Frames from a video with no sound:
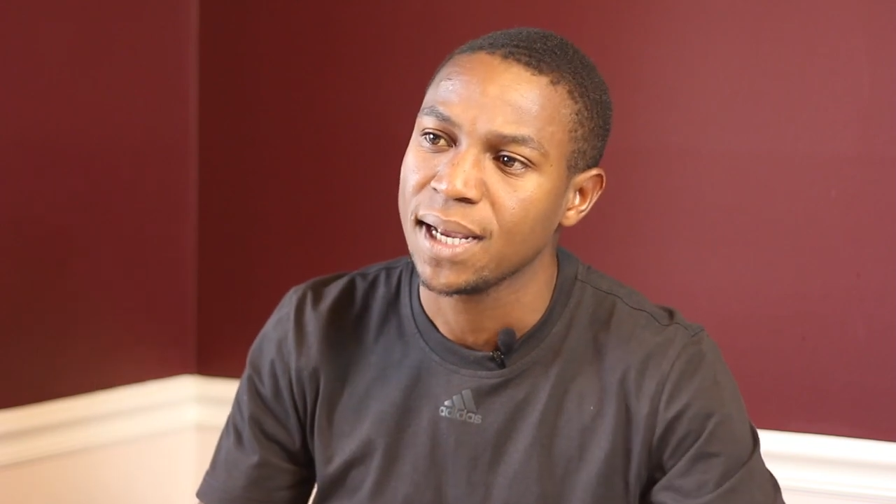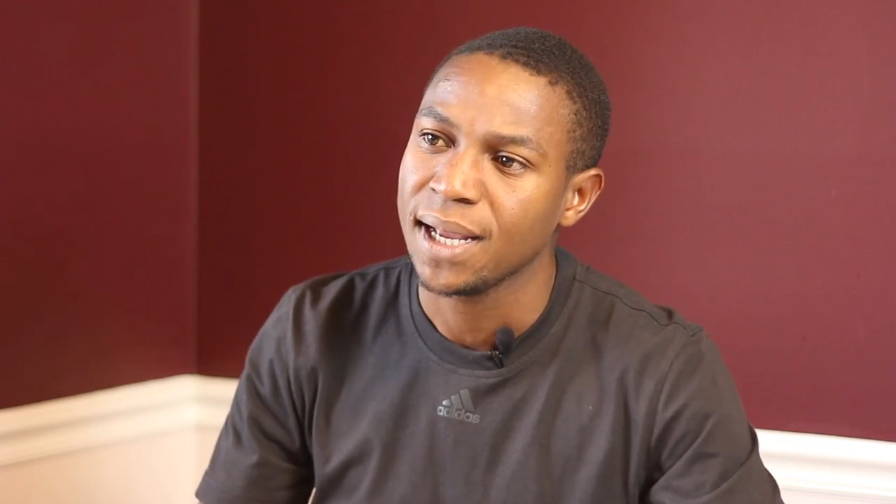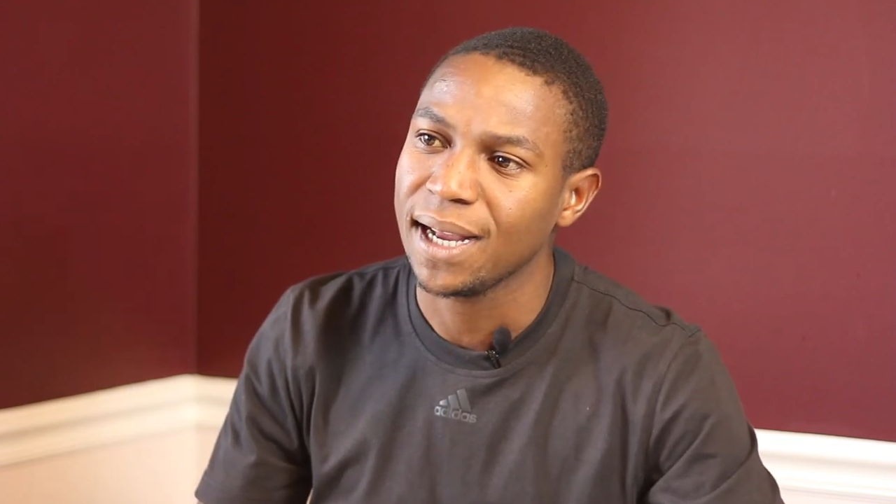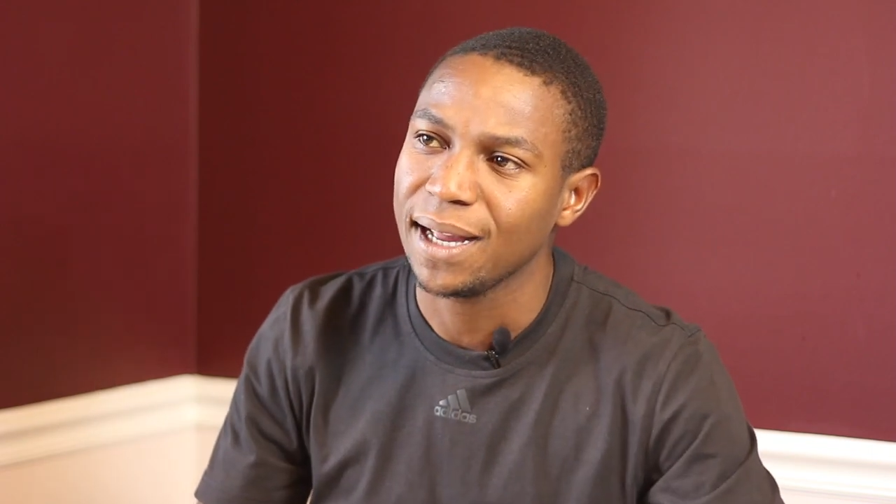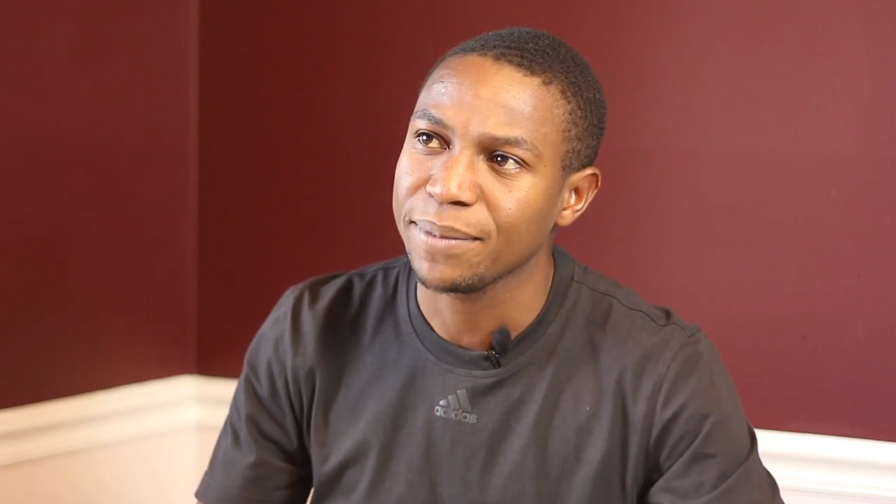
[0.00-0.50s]

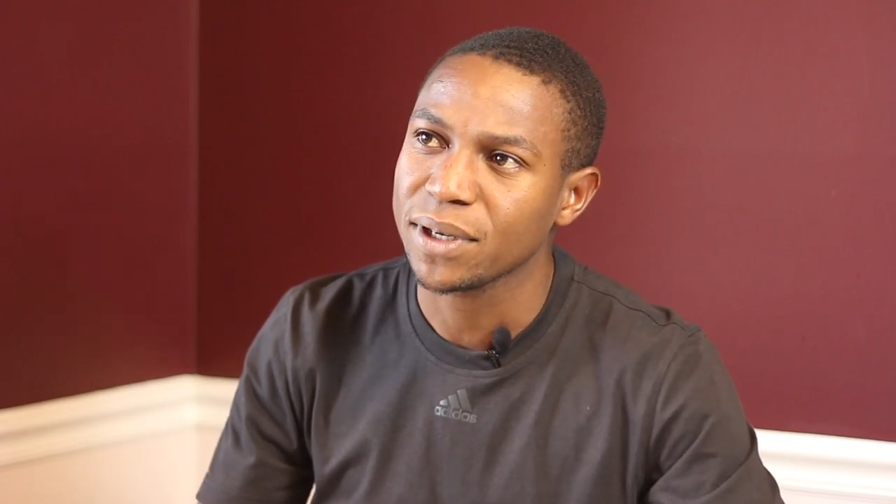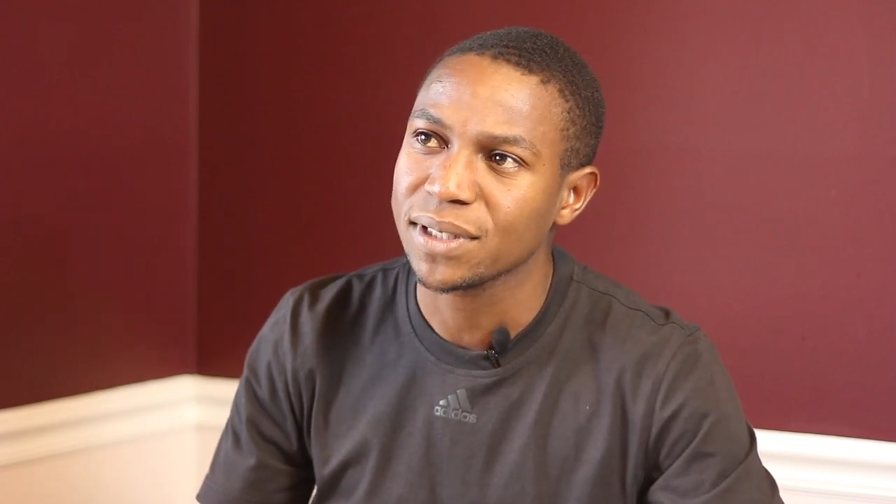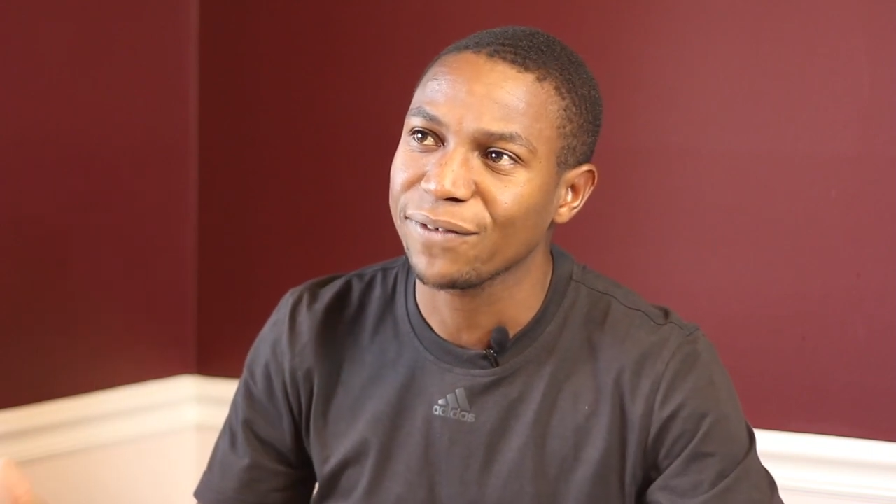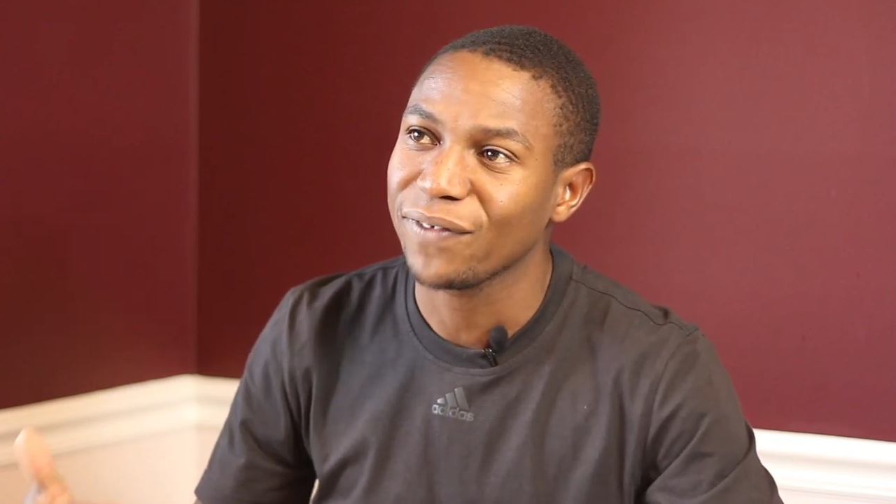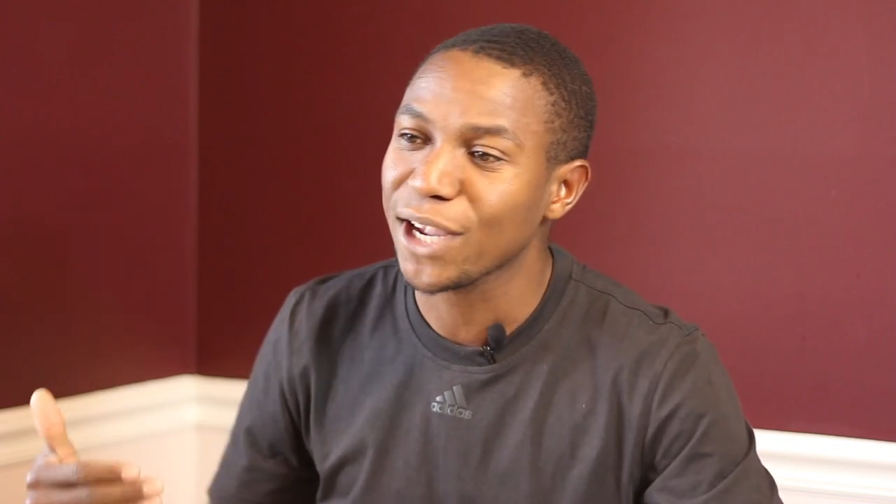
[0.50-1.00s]
Mm-hmm.
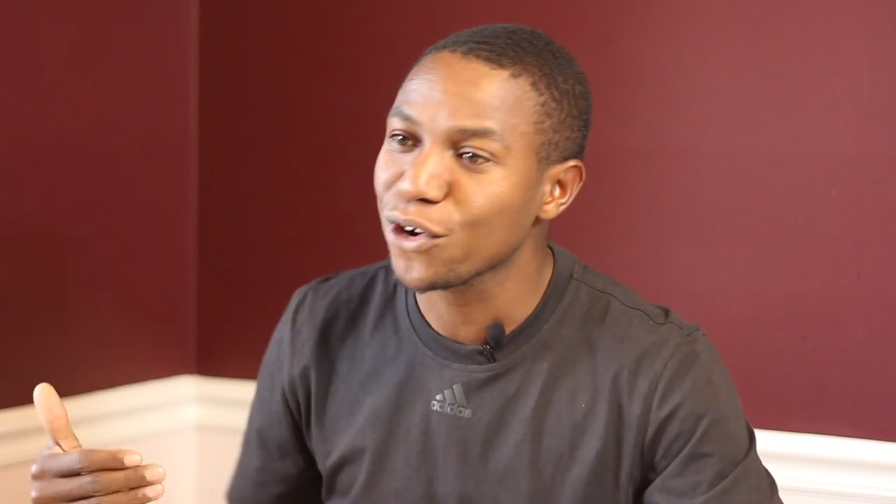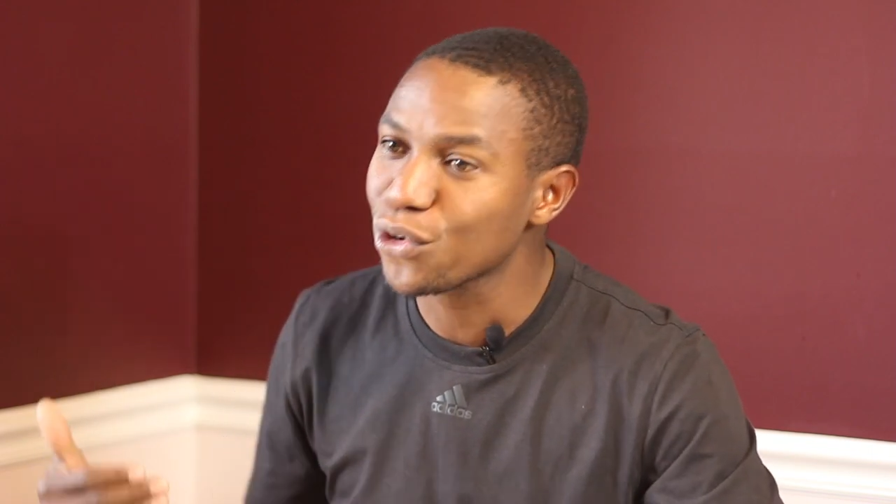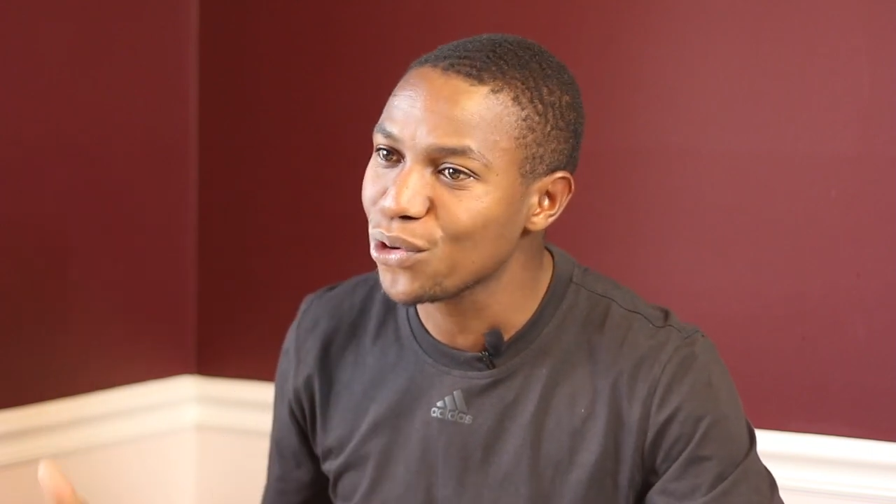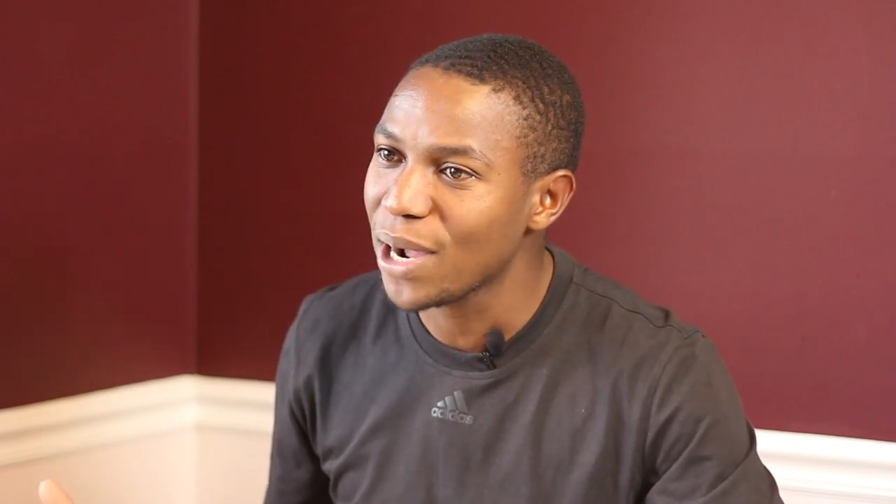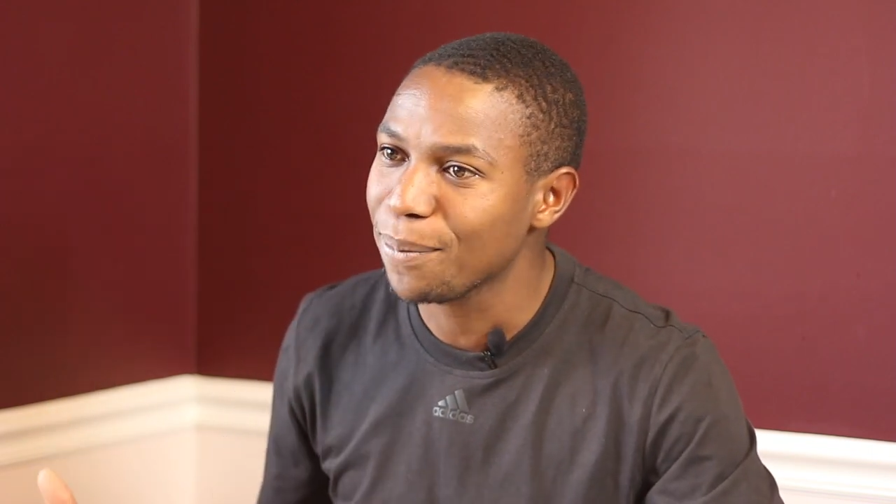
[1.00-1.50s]
Because if I
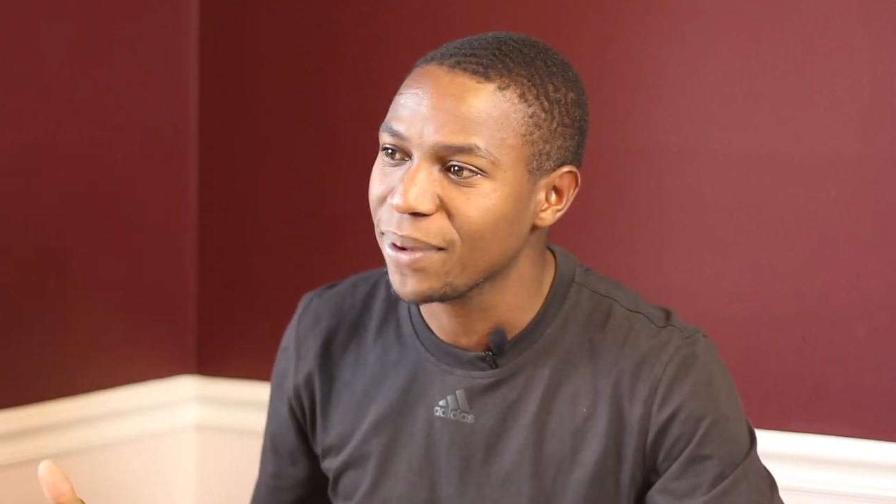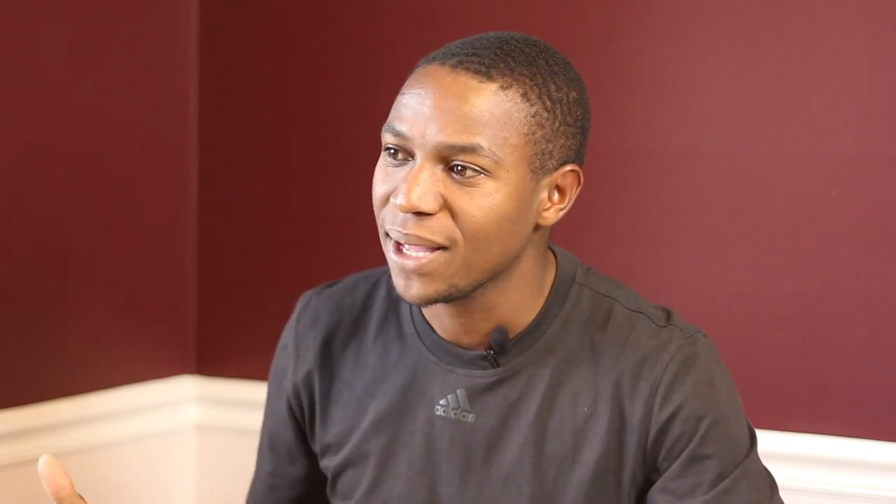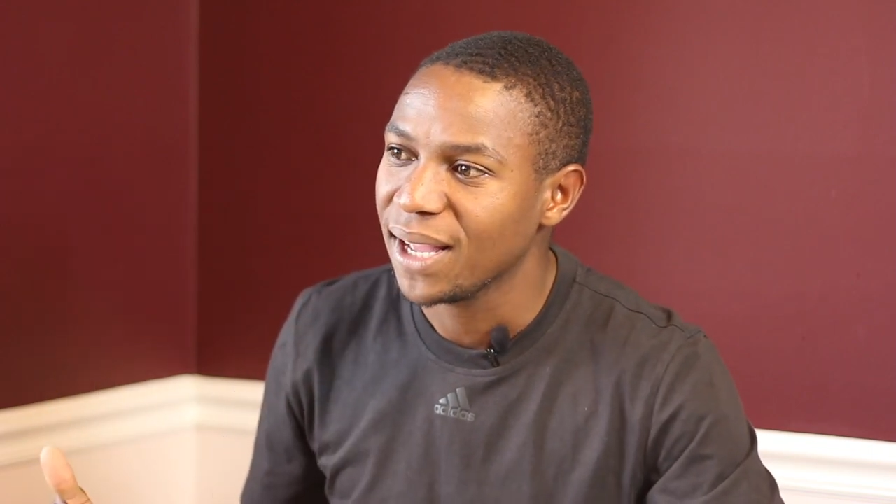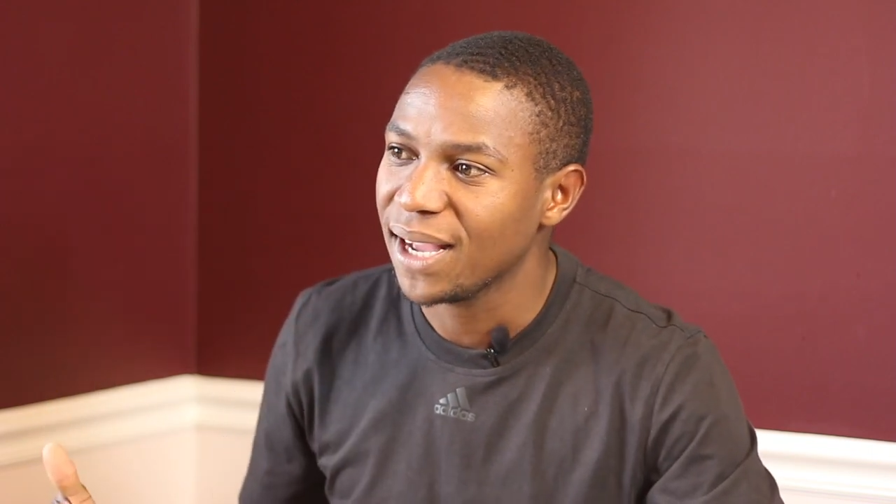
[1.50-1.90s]
grew up